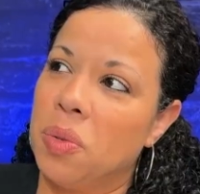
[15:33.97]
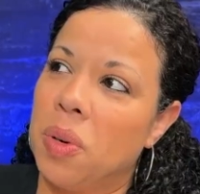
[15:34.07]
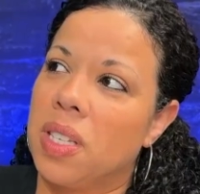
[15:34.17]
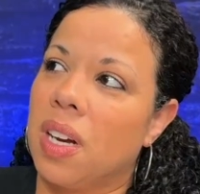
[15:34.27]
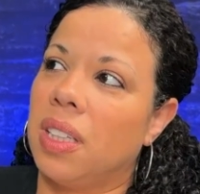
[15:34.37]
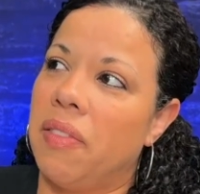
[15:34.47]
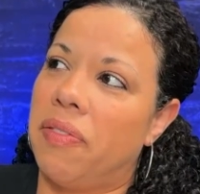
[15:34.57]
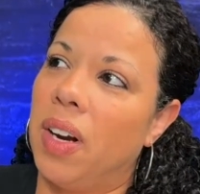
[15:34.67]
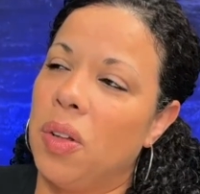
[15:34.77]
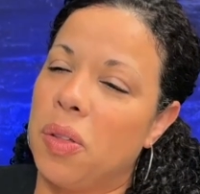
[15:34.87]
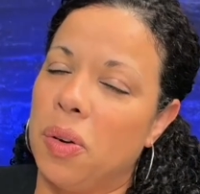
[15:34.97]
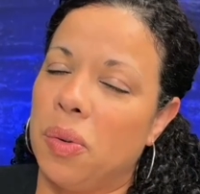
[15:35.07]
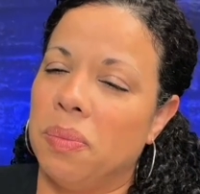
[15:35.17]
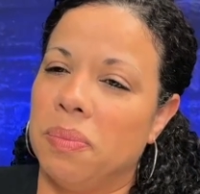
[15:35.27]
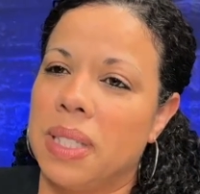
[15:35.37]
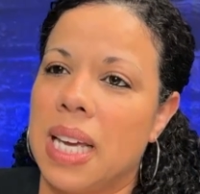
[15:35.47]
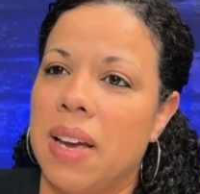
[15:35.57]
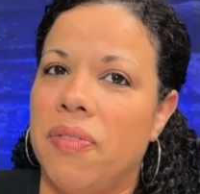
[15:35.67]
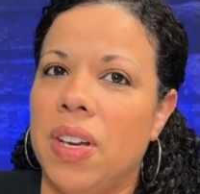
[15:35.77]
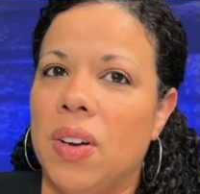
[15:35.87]
to talk on that follow through, because I
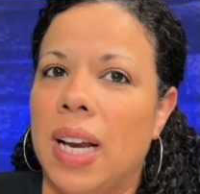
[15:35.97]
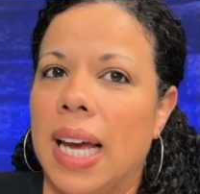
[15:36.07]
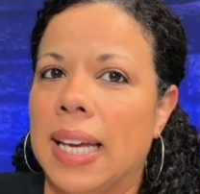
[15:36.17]
feel like